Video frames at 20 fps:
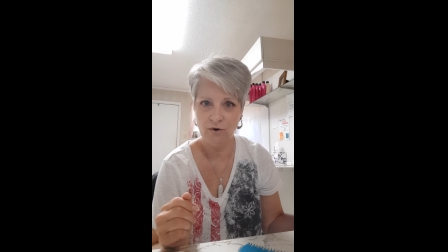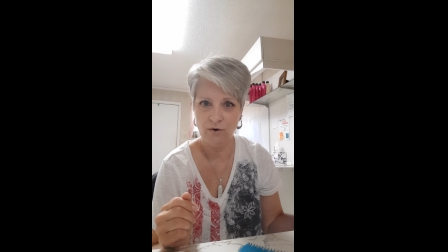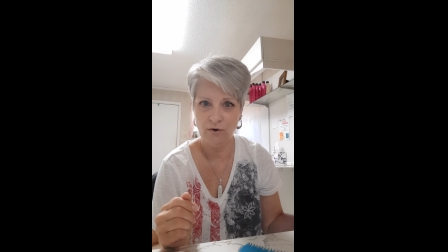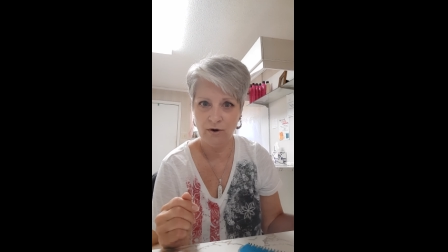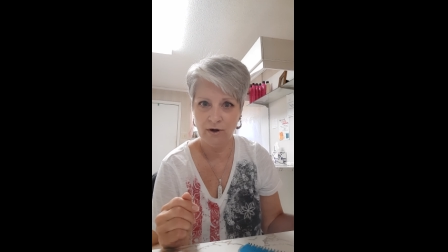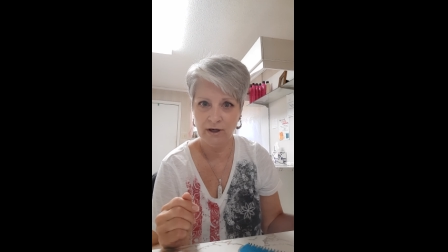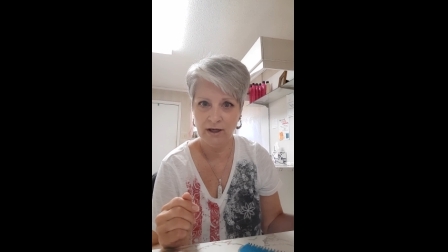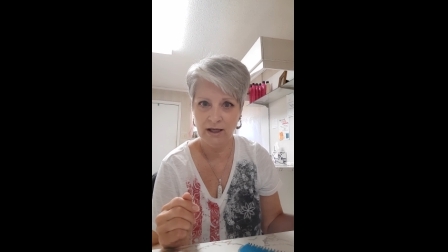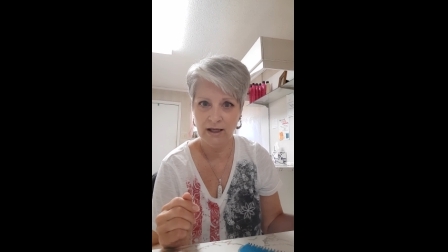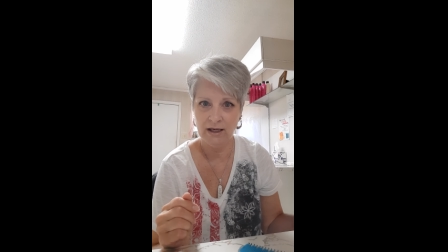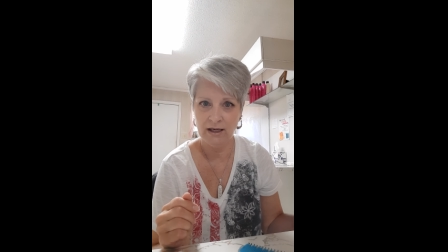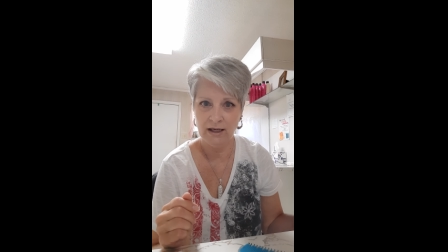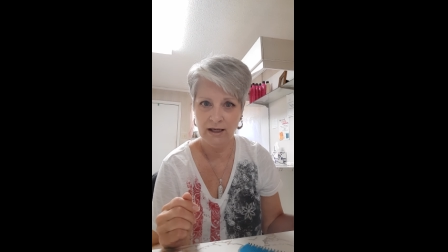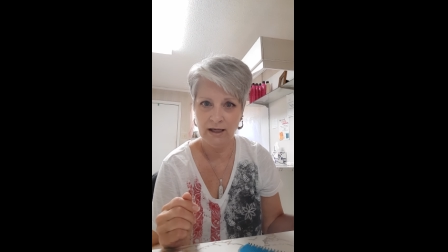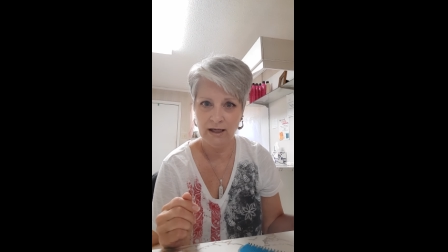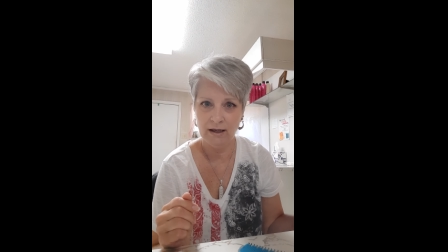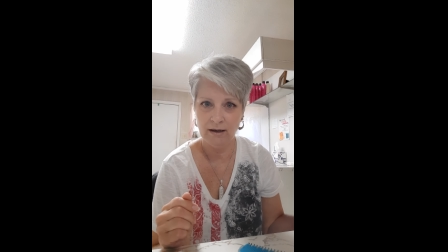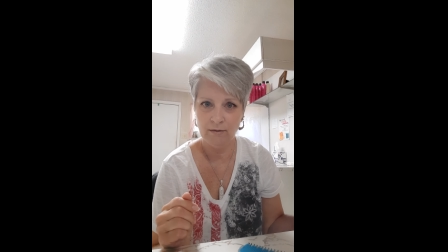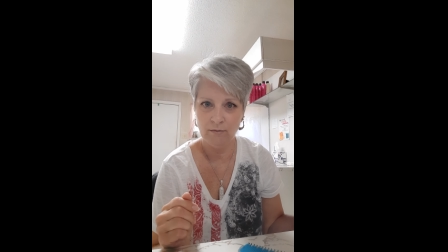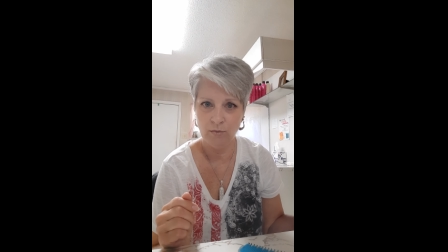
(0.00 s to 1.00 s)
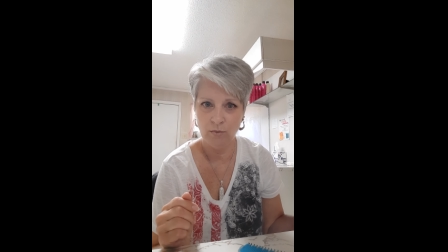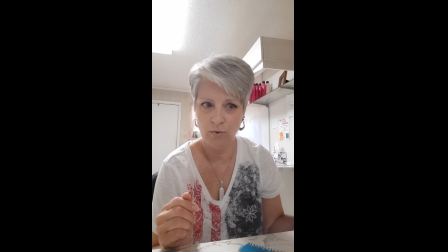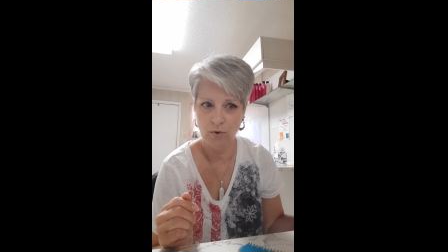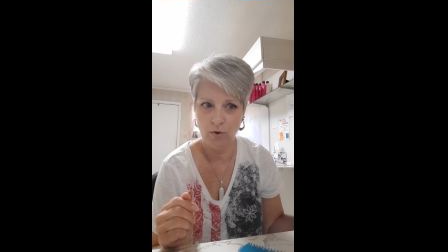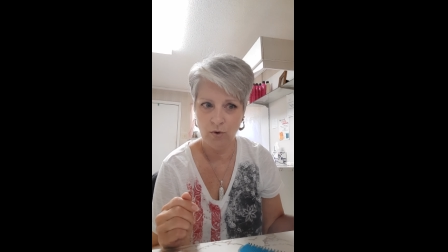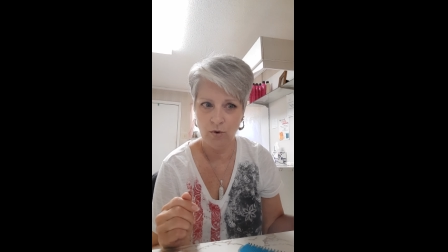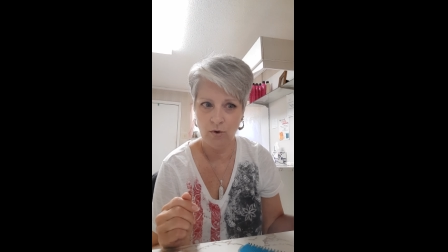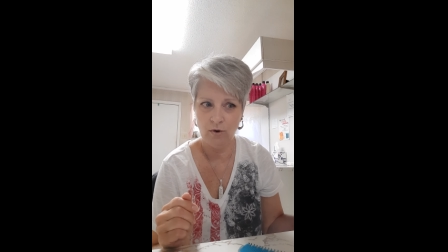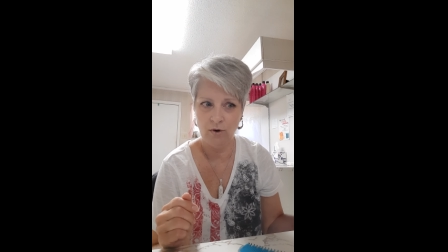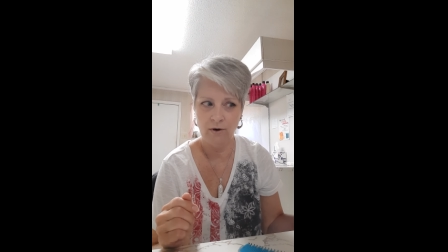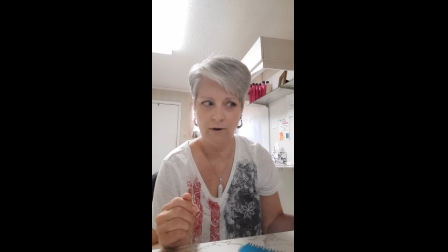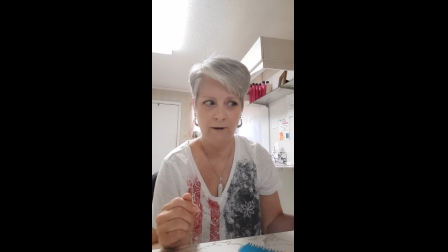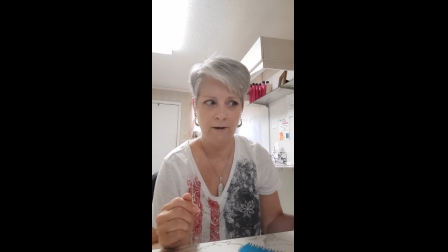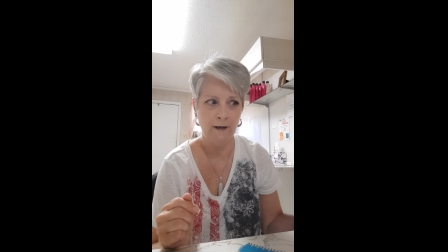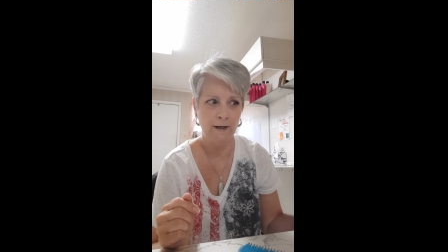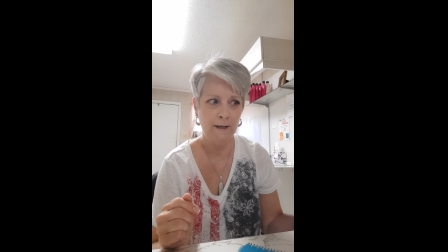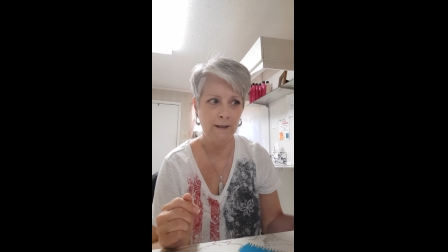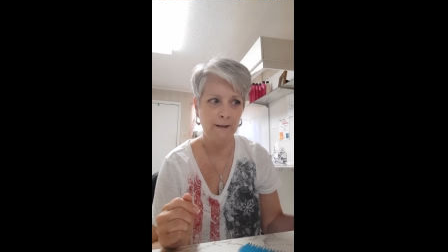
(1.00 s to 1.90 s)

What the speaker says: are getting more